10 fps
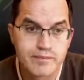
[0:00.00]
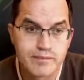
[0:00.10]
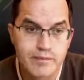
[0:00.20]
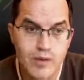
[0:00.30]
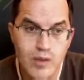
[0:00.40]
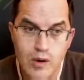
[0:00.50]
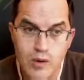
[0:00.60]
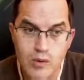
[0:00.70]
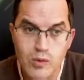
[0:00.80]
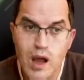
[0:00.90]

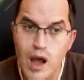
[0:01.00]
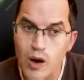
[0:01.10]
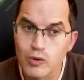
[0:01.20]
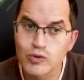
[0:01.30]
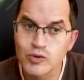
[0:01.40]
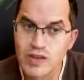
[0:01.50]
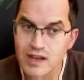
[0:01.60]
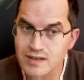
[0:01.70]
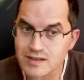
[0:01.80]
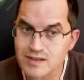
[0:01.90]
know how to
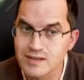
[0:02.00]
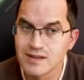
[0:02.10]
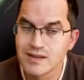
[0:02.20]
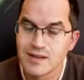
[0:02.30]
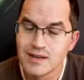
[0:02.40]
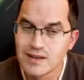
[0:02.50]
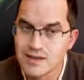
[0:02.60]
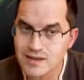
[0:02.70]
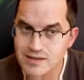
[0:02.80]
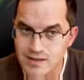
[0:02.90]
test
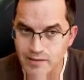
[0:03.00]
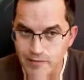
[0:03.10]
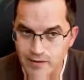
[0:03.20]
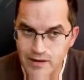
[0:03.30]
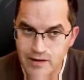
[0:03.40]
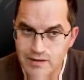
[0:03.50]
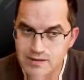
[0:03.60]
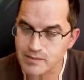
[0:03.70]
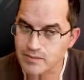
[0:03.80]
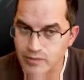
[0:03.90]
something,
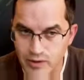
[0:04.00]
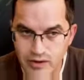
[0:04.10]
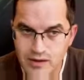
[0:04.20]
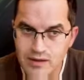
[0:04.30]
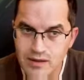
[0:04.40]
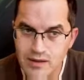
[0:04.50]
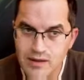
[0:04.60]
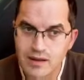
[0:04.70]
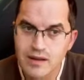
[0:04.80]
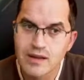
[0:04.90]
some product,
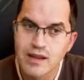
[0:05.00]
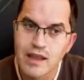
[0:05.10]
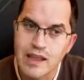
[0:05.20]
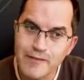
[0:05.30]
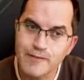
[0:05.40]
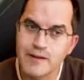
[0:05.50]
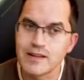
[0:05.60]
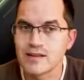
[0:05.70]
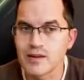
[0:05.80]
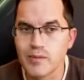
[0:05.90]
if
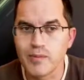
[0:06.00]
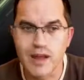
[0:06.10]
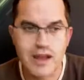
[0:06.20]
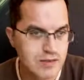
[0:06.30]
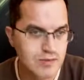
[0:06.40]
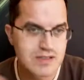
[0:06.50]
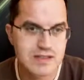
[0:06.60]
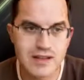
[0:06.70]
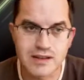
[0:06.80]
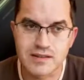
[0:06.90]
it complies with the
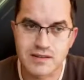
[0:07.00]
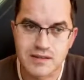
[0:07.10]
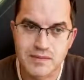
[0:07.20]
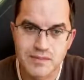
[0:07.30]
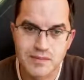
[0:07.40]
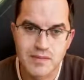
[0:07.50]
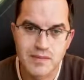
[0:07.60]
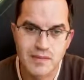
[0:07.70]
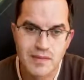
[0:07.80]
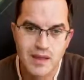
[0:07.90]
standard.
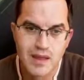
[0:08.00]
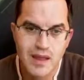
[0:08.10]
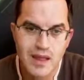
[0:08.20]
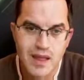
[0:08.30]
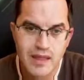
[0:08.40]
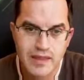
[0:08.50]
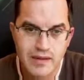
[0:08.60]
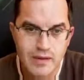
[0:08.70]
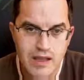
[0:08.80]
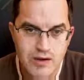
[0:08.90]
Then we
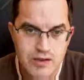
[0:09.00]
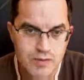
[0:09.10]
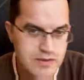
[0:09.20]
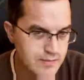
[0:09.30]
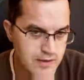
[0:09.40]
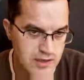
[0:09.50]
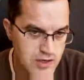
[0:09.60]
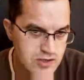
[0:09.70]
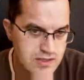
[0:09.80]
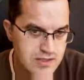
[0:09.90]
have
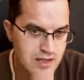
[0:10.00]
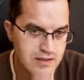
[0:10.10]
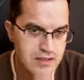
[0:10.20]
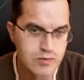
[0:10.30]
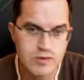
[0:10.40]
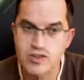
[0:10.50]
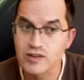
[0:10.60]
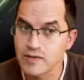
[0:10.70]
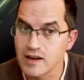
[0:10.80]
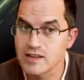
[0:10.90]
specification standards, which
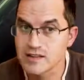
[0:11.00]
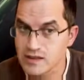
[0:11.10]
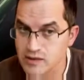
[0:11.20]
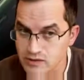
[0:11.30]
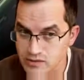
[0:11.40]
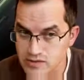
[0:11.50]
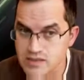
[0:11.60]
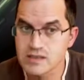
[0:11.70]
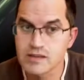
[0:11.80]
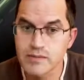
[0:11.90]
defines the
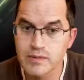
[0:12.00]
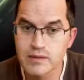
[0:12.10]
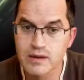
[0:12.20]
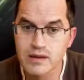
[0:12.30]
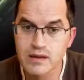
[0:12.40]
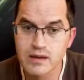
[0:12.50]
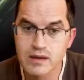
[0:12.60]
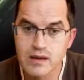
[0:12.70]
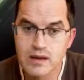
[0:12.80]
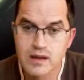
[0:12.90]
characteristics of product,
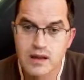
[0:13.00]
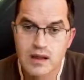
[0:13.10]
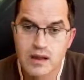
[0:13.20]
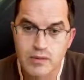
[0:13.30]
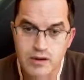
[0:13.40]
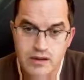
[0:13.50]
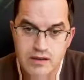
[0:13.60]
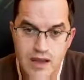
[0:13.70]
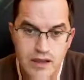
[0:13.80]
and